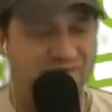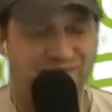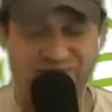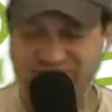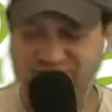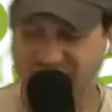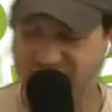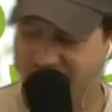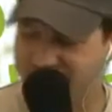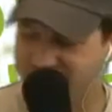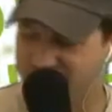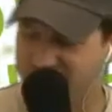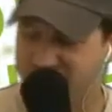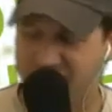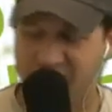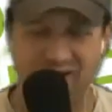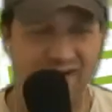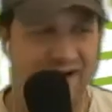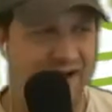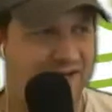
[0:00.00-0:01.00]
to be fully
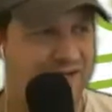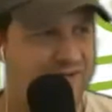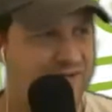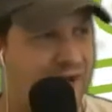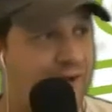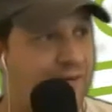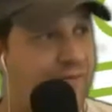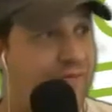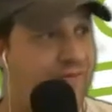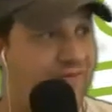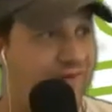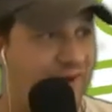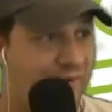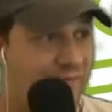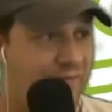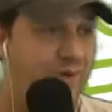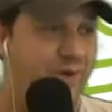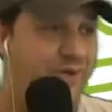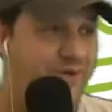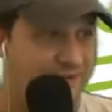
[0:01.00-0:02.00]
prepared. I'm
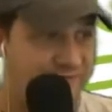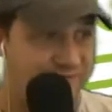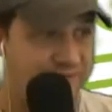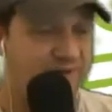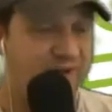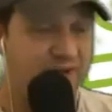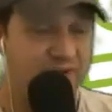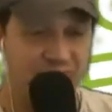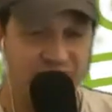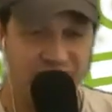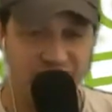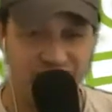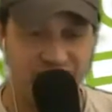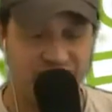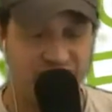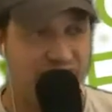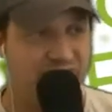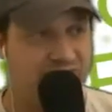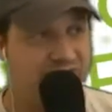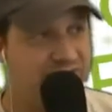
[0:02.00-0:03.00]
very appreciative you came on the
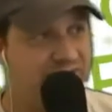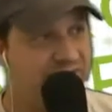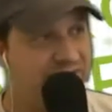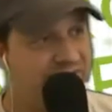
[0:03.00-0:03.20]
show.